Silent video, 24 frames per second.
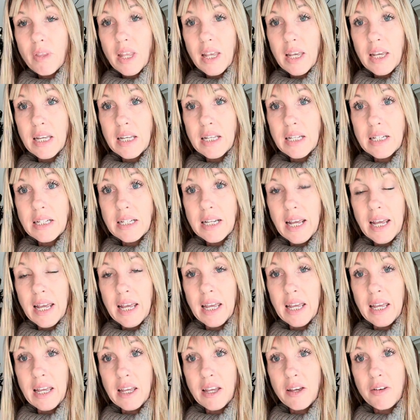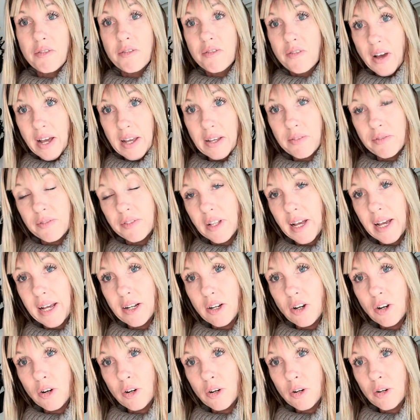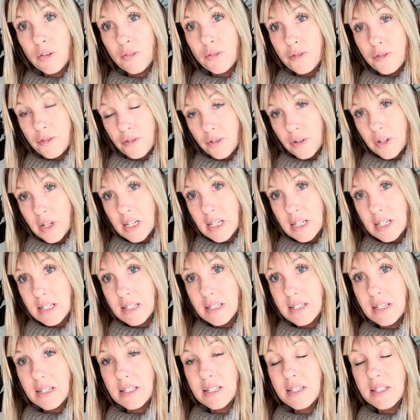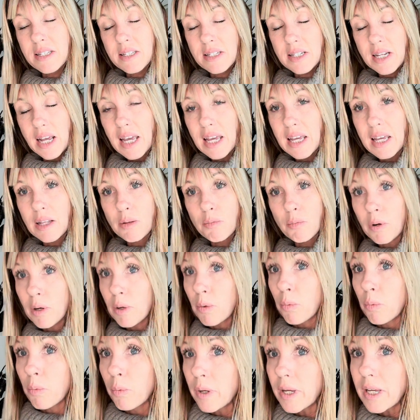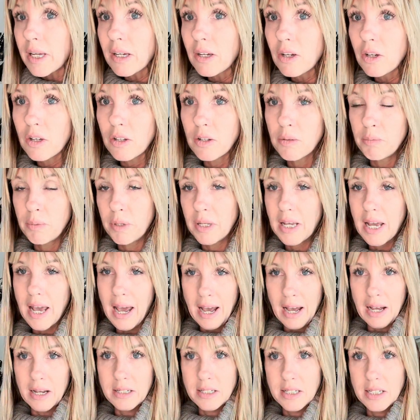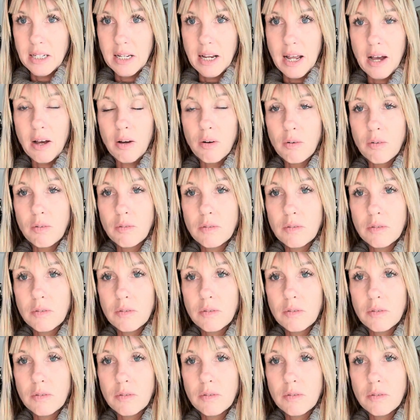in a fight, flight, or freeze state where we could be acting out.